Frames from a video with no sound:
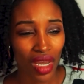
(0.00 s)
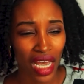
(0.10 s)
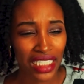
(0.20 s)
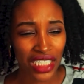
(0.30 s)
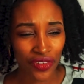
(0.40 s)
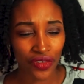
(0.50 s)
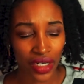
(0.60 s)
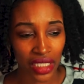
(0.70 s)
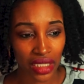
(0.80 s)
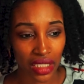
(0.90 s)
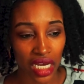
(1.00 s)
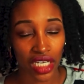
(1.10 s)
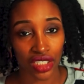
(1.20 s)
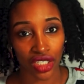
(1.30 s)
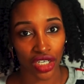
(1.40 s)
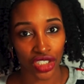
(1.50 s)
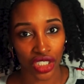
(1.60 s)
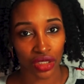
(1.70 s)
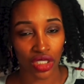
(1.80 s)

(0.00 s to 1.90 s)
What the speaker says: excursion.